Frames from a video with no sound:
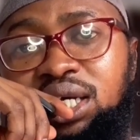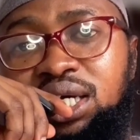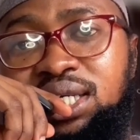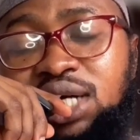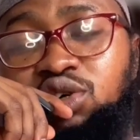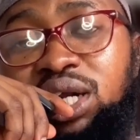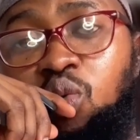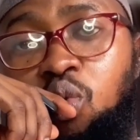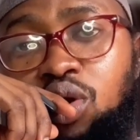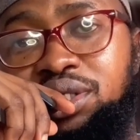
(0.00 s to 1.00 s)
is actually
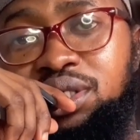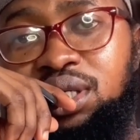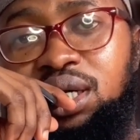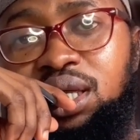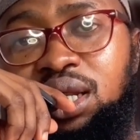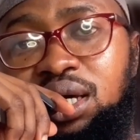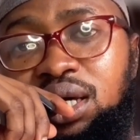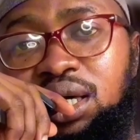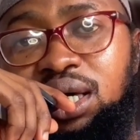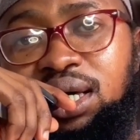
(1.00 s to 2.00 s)
worth
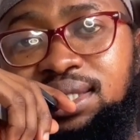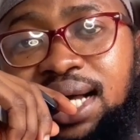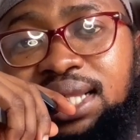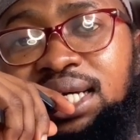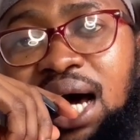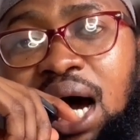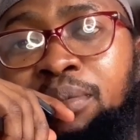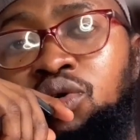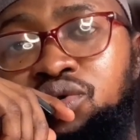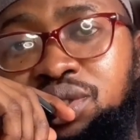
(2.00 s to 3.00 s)
a certain
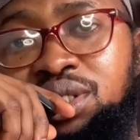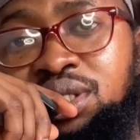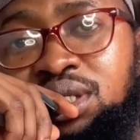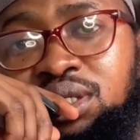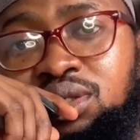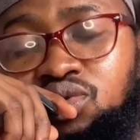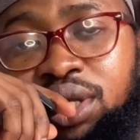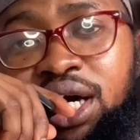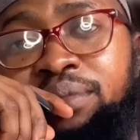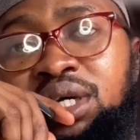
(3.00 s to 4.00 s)
amount to
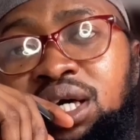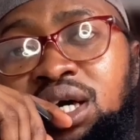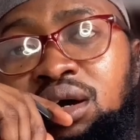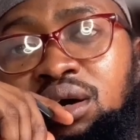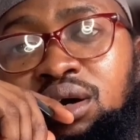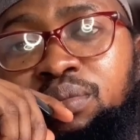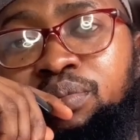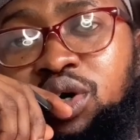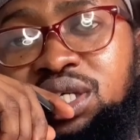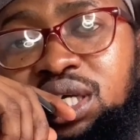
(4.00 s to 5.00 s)
them.
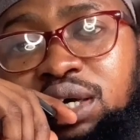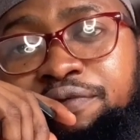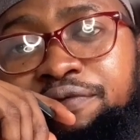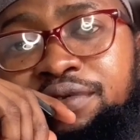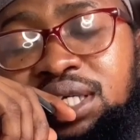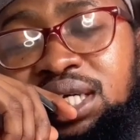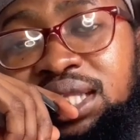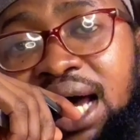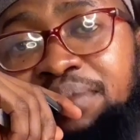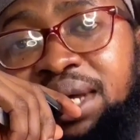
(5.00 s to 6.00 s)
But if the
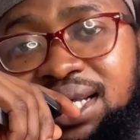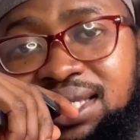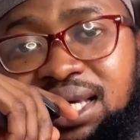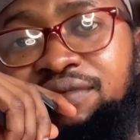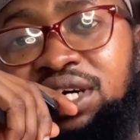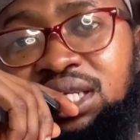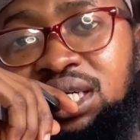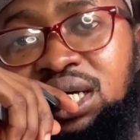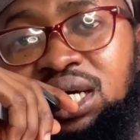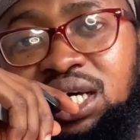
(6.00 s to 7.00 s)
time they are
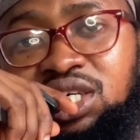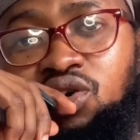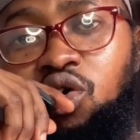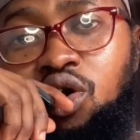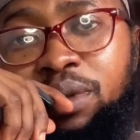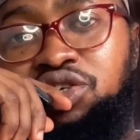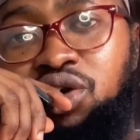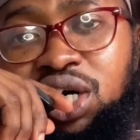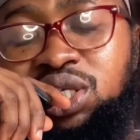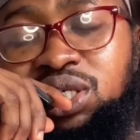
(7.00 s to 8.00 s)
saving is not
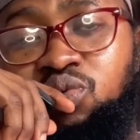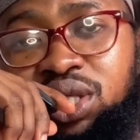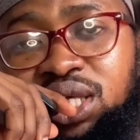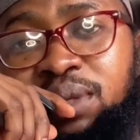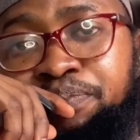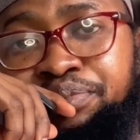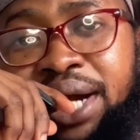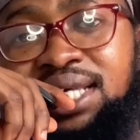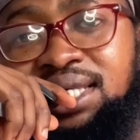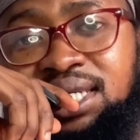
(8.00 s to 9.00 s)
commensurate with the
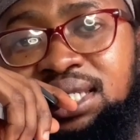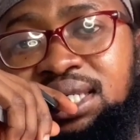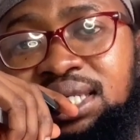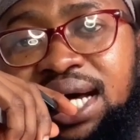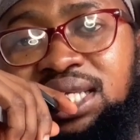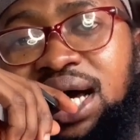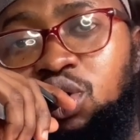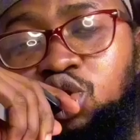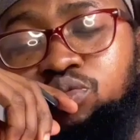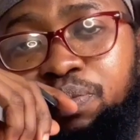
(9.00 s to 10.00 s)
pricing that they are
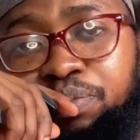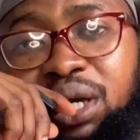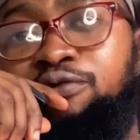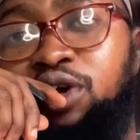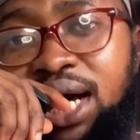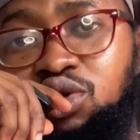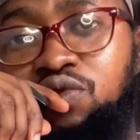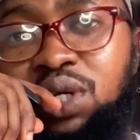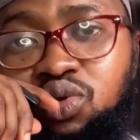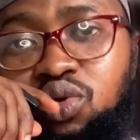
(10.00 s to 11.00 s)
going to be paying for that
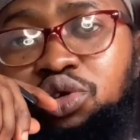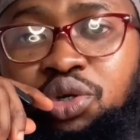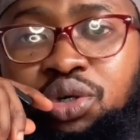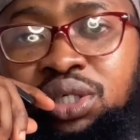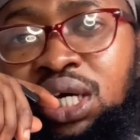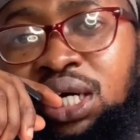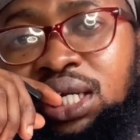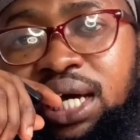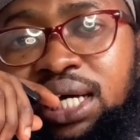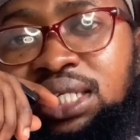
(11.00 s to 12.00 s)
software solution,
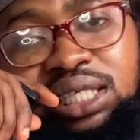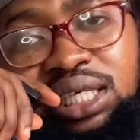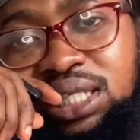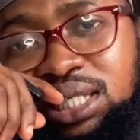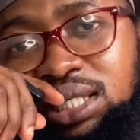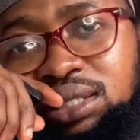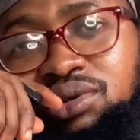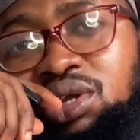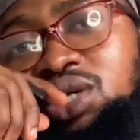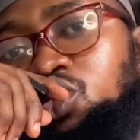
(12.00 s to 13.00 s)
then it
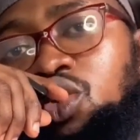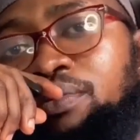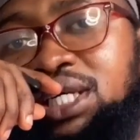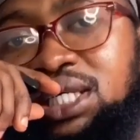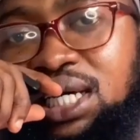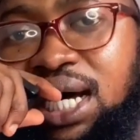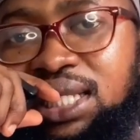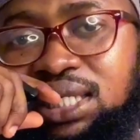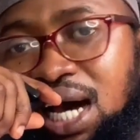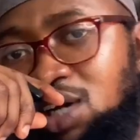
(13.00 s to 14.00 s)
really do not make sense
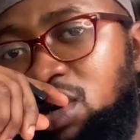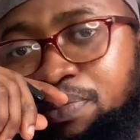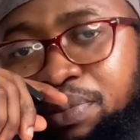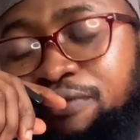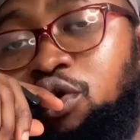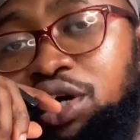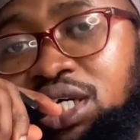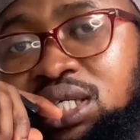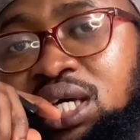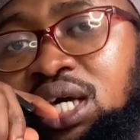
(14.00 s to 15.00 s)
that they actually pay for
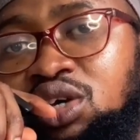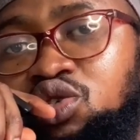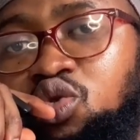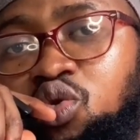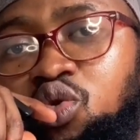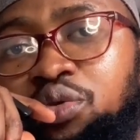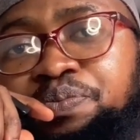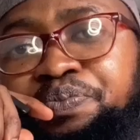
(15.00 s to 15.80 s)
it. So